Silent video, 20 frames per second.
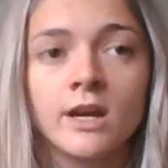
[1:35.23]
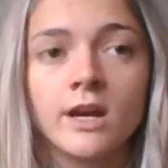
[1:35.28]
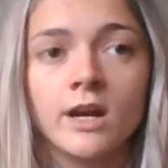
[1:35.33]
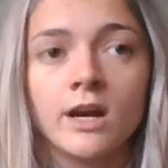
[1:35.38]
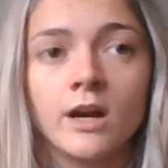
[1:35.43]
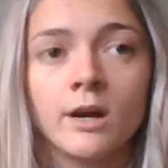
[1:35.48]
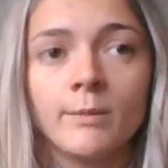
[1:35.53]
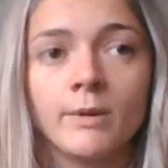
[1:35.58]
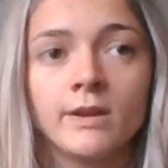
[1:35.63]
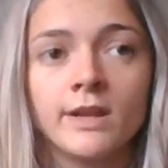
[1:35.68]

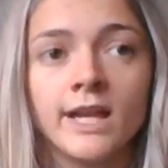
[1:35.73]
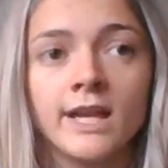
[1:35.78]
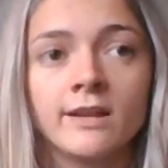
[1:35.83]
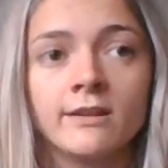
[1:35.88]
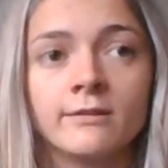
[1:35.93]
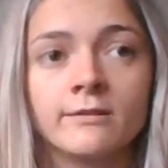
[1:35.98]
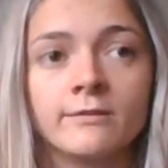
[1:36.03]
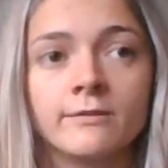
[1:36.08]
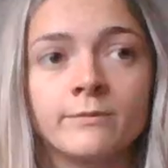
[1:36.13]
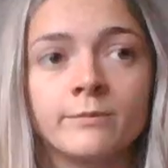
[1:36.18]
A lot
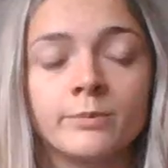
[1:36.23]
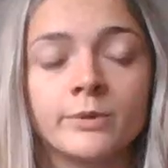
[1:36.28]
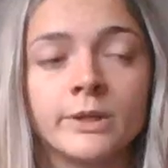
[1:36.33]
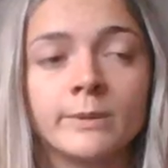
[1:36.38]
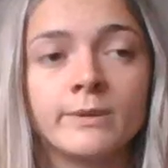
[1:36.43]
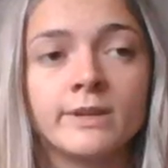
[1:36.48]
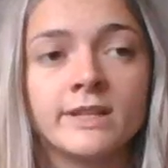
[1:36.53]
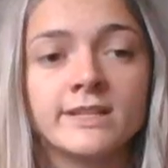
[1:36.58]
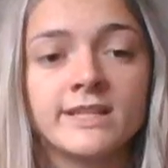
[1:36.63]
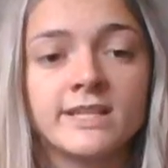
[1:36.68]
of
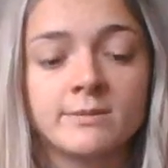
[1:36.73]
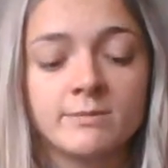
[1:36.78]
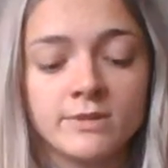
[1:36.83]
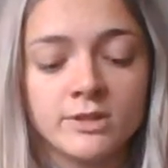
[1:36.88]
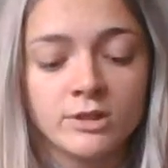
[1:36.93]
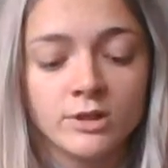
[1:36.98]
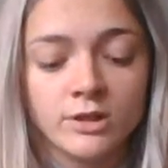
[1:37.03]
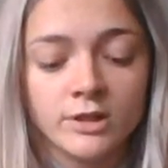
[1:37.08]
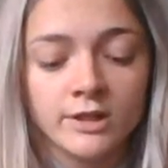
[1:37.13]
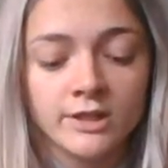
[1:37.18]
pre-made
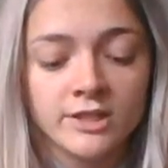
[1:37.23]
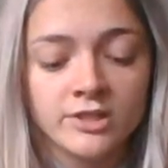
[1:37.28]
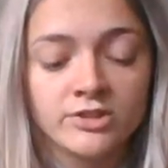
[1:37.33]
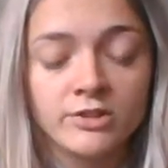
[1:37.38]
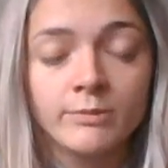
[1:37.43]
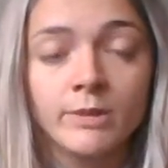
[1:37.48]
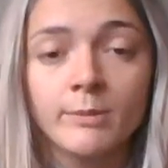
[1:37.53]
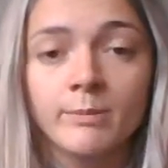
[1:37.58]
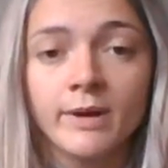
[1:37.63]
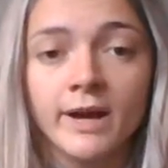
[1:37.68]
assessments are
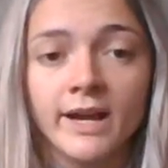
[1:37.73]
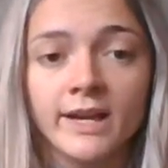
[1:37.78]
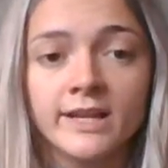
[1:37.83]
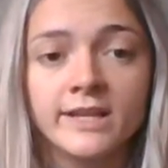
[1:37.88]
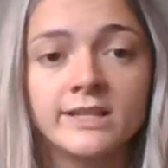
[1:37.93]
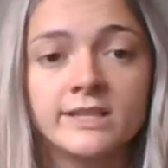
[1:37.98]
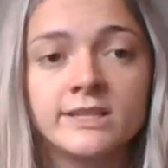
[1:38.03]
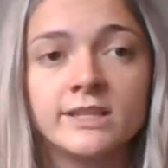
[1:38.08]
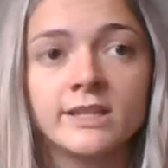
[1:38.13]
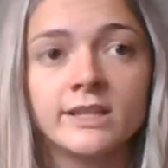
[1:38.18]
extremely
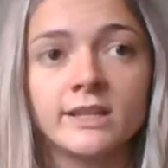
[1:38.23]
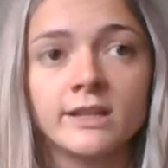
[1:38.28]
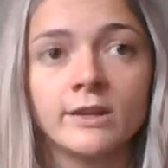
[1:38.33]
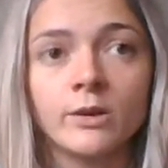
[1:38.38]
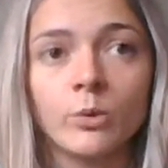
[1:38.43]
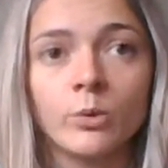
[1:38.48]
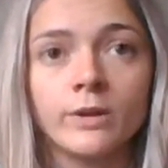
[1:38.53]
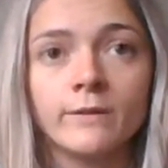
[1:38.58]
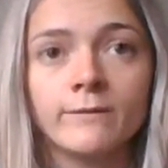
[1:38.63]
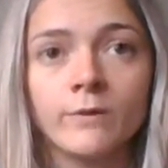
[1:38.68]
biased and
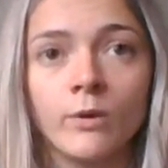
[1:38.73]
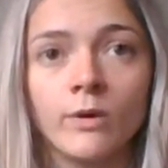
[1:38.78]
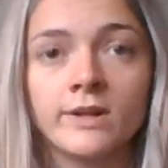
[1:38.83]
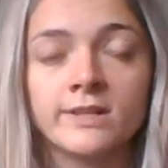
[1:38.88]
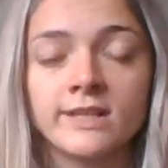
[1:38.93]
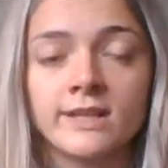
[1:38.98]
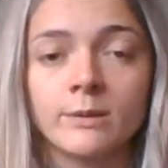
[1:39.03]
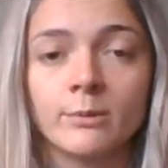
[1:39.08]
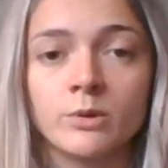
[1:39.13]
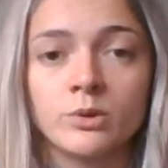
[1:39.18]
only
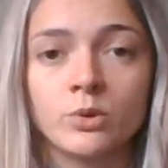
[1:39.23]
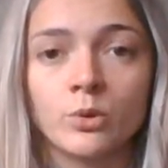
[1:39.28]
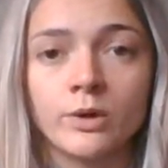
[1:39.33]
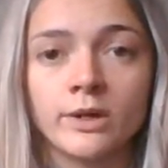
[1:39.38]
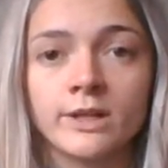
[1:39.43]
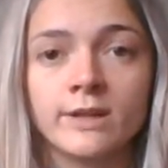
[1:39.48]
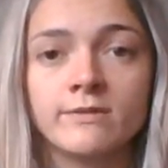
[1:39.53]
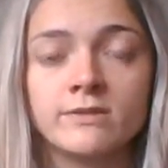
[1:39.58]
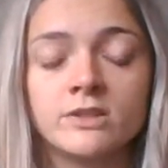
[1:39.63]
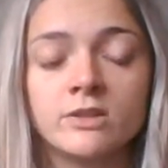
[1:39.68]
focus on the
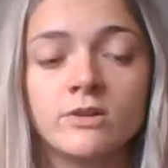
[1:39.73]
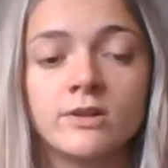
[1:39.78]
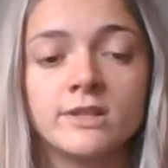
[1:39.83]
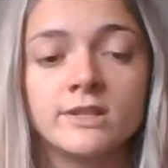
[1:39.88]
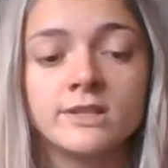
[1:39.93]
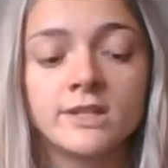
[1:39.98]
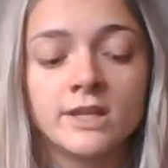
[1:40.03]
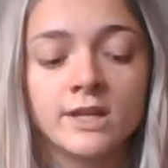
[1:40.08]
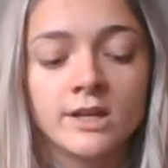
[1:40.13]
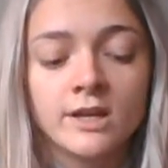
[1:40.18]
majority of
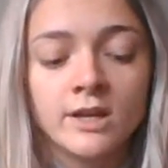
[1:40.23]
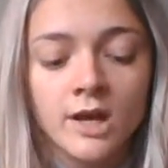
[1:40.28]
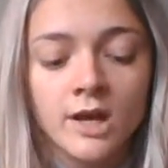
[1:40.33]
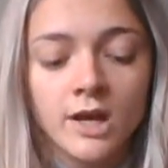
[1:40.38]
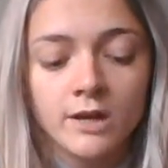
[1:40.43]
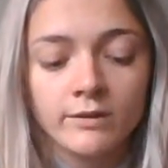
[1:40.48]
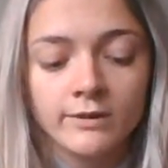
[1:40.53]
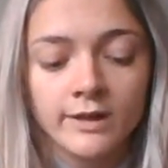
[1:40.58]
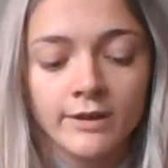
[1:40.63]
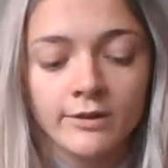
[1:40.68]
students
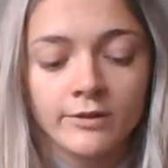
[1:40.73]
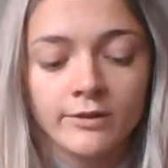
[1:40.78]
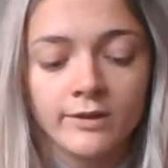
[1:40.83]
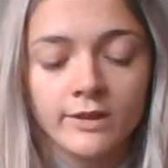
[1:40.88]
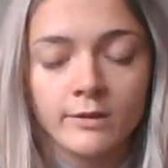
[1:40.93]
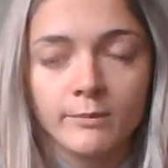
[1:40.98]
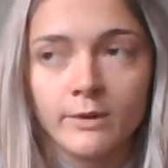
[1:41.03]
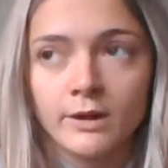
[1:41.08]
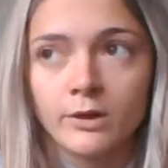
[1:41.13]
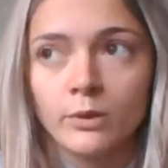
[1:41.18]
rather
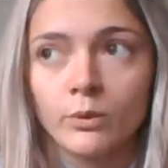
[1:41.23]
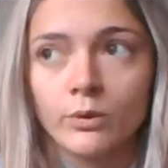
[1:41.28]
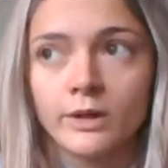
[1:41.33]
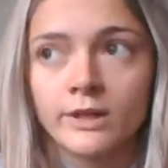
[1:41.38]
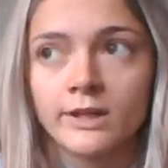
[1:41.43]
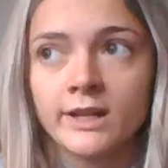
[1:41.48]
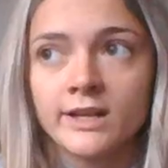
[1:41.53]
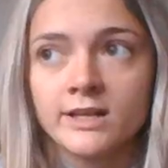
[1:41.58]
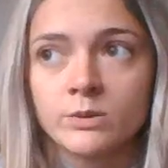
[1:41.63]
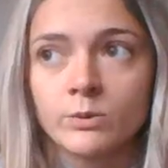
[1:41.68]
than the
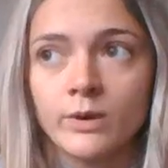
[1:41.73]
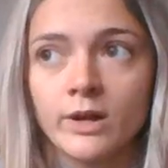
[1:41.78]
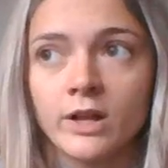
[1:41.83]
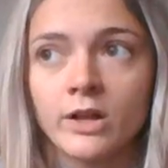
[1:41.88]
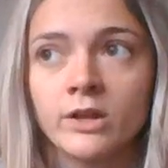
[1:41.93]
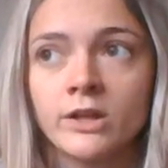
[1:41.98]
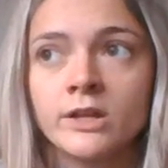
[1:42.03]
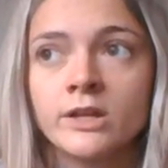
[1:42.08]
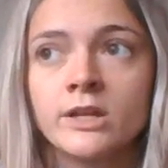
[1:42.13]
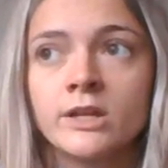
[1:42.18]
minority as
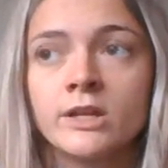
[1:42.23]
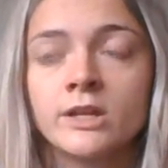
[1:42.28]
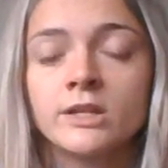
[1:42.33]
well.